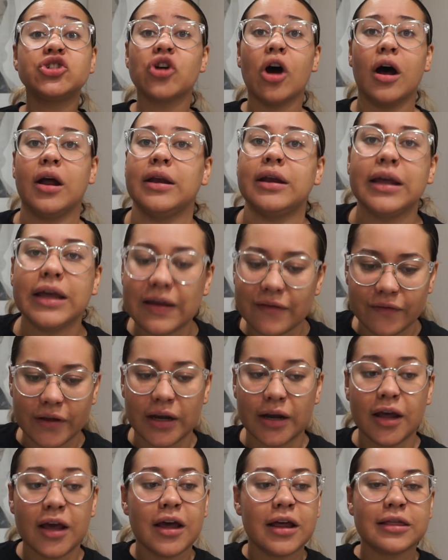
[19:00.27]
drawn even,
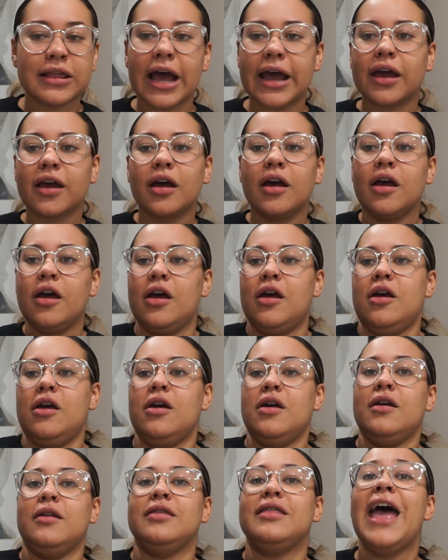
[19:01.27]
like,
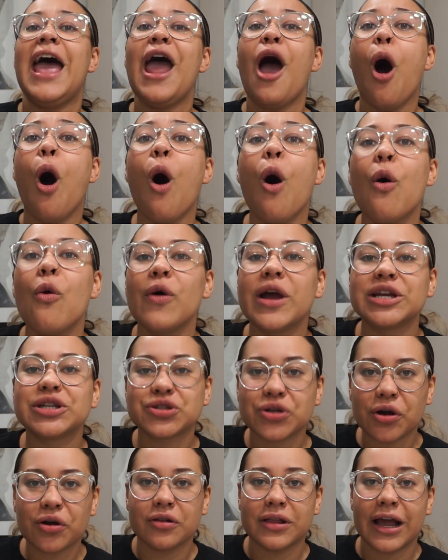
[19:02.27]
they always
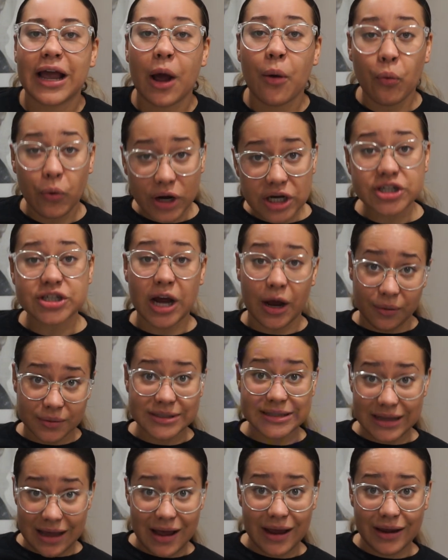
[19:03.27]
struggle. Like, I wish I
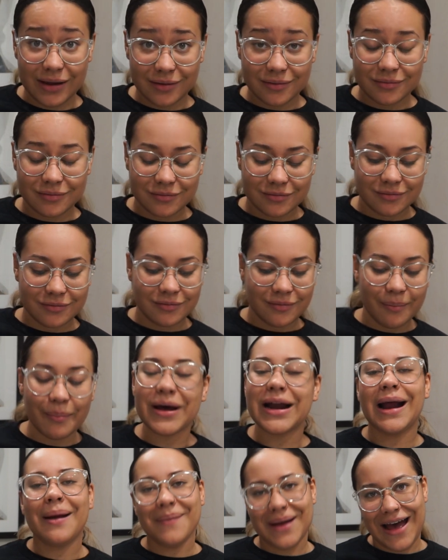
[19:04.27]
was lying,
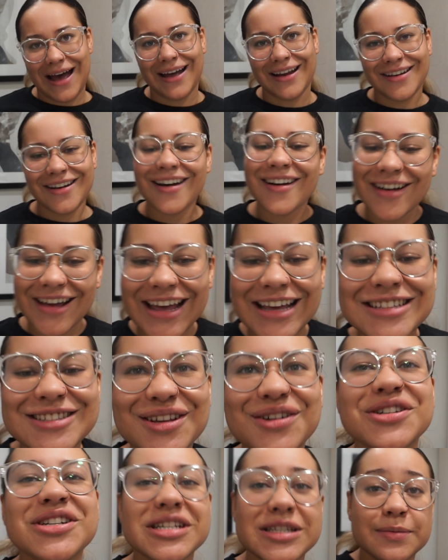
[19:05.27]
but I'm not. Okay,
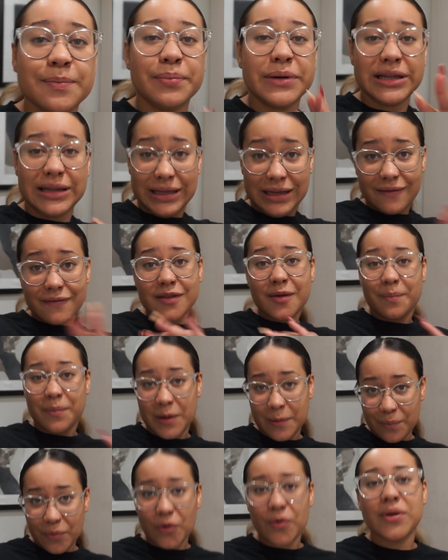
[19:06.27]
so just believe the
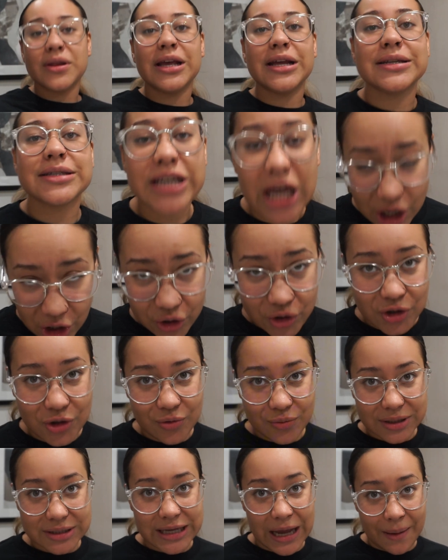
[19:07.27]
people when they tell you
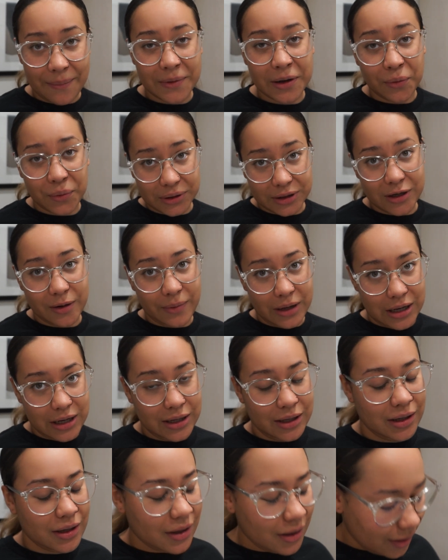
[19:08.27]
what's happening with their
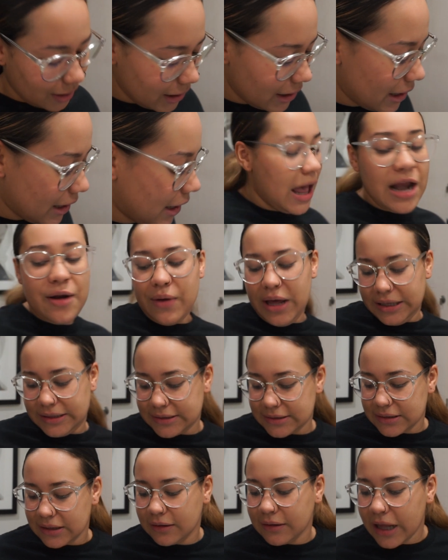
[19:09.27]
body, okay?
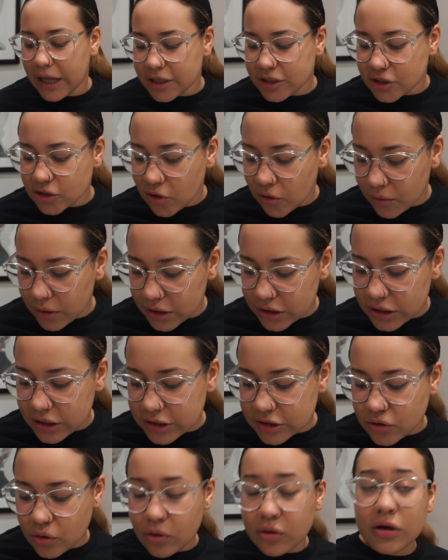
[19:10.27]
Anyways, let's go get
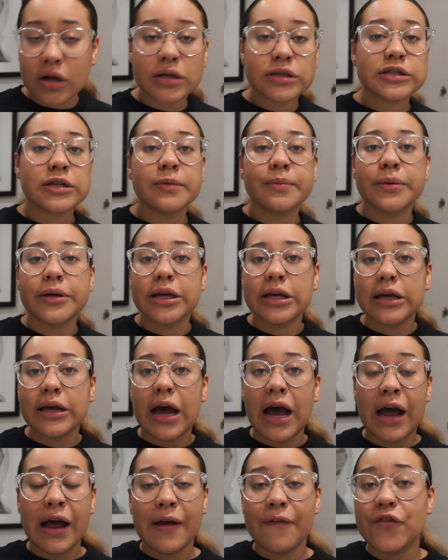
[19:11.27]
this colonoscopy.
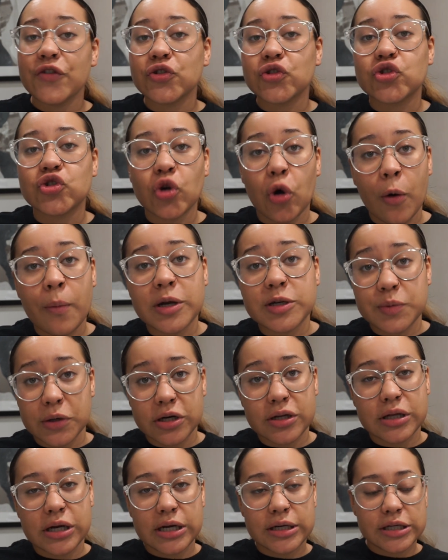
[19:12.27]
I feel so much
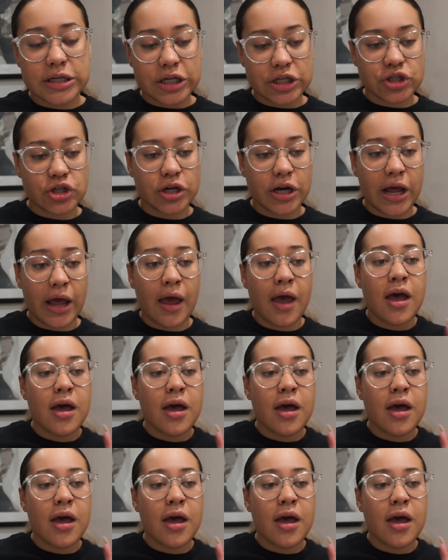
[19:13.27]
better than I did yesterday.